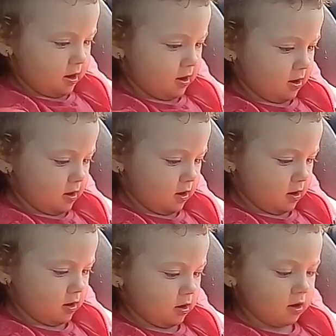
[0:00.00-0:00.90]
Get a
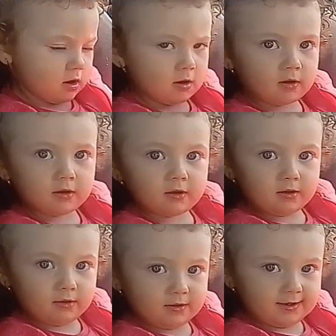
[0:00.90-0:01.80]
drink quick.
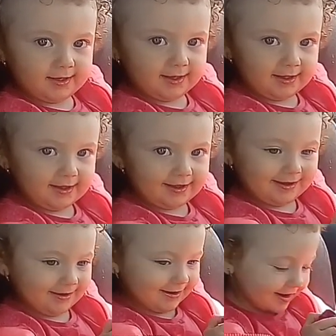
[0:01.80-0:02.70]
Get a
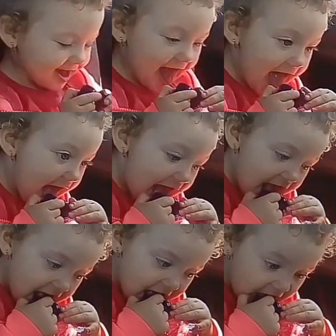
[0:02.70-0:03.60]
drink. Do you want to say hi to the
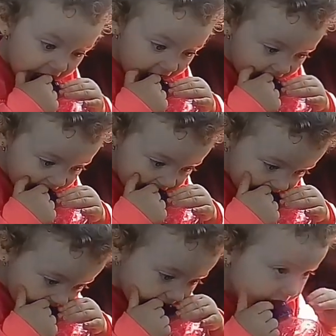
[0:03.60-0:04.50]
vlog?
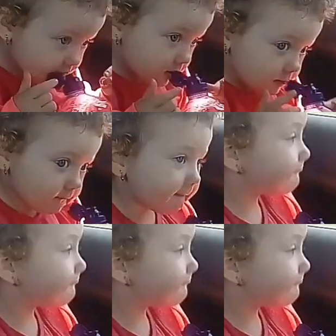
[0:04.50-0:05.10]
Do you want to say